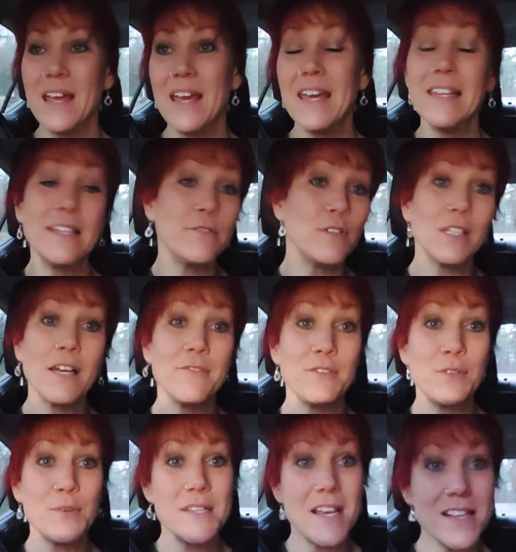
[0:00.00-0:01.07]
And live your life
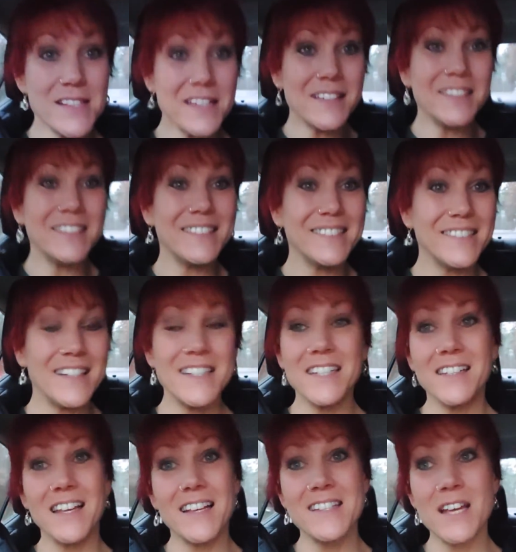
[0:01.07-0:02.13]
enthusiastically.
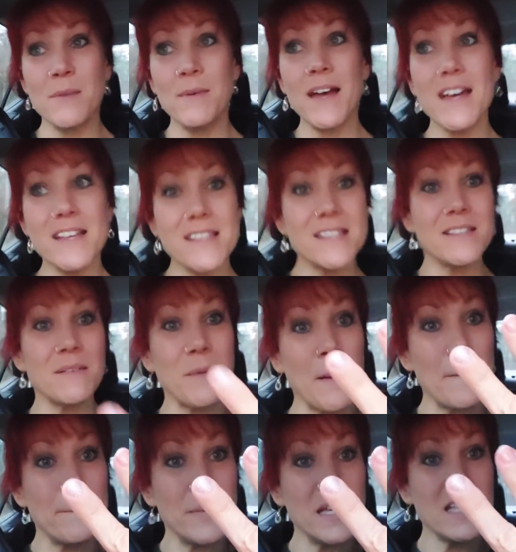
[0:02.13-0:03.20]
Until next time, guys.
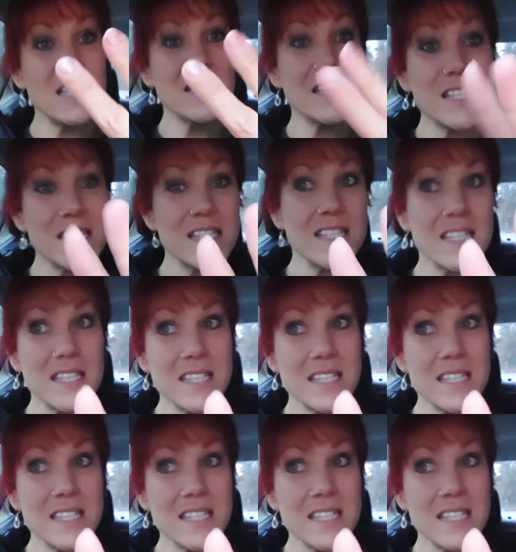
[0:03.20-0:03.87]
Peace.